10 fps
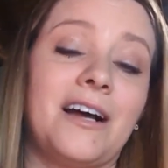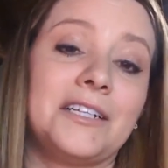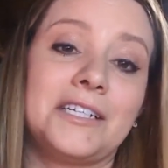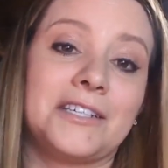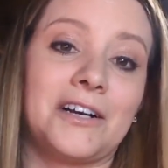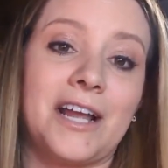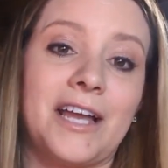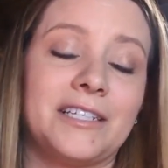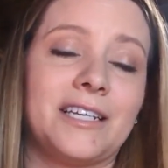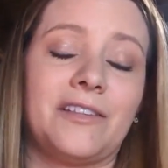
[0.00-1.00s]
dahlias are a
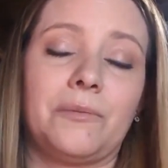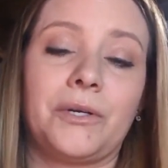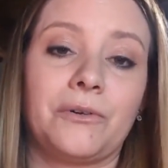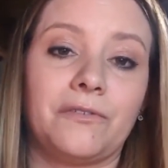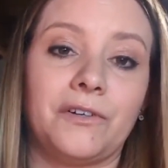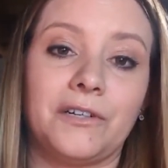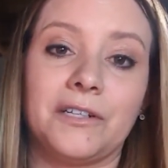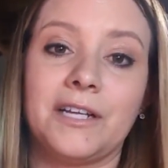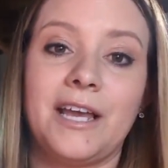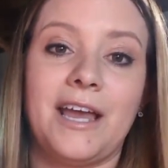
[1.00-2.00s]
hit. They're
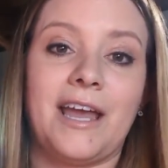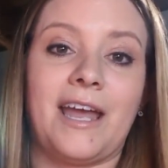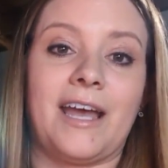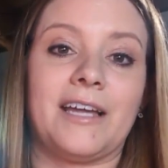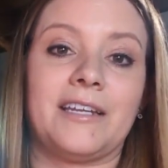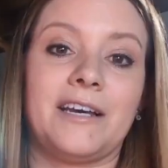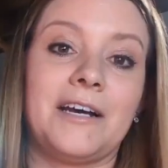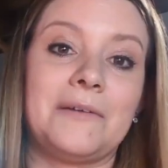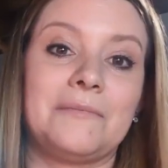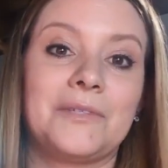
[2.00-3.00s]
beautiful, and
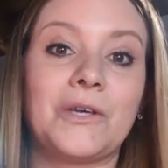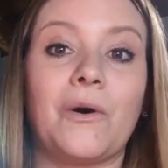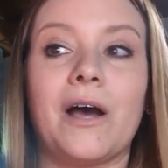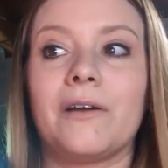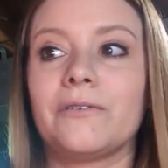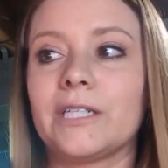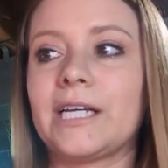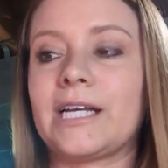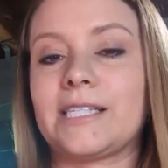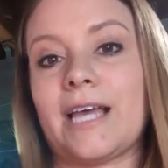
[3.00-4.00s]
so
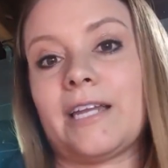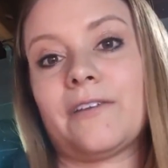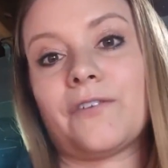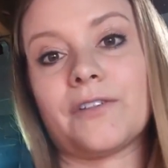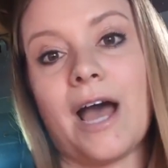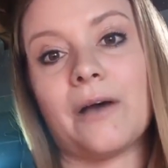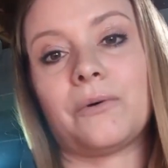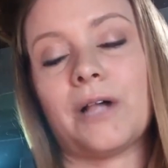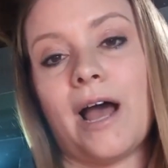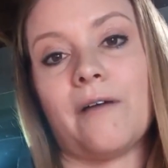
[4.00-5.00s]
really excited for
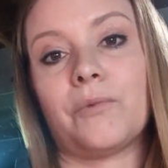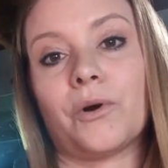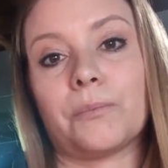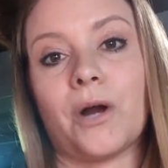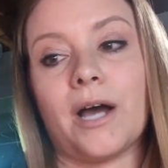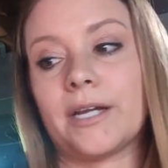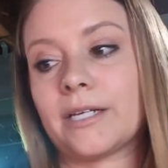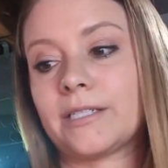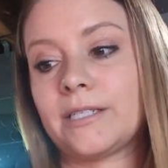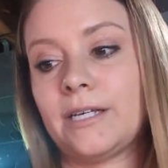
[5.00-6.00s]
that. We'll have more
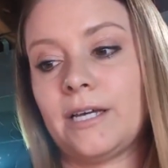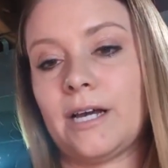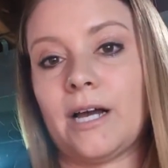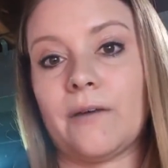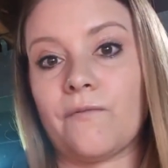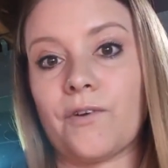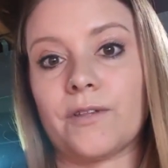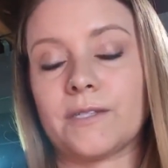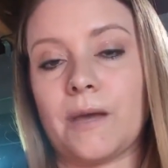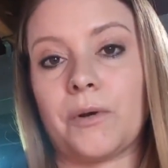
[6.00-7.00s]
product
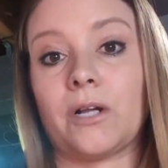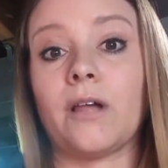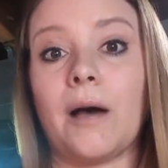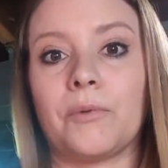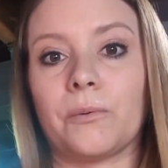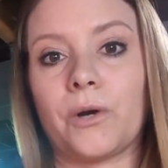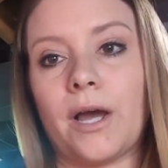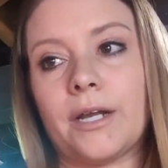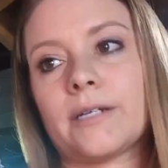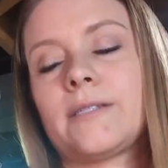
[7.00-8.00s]
for the summer, a lot more
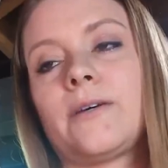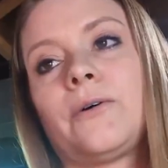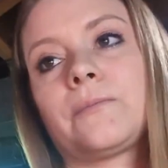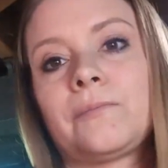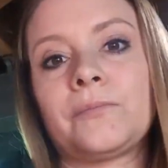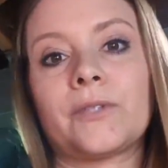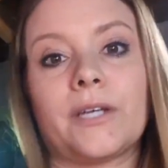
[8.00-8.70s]
product. So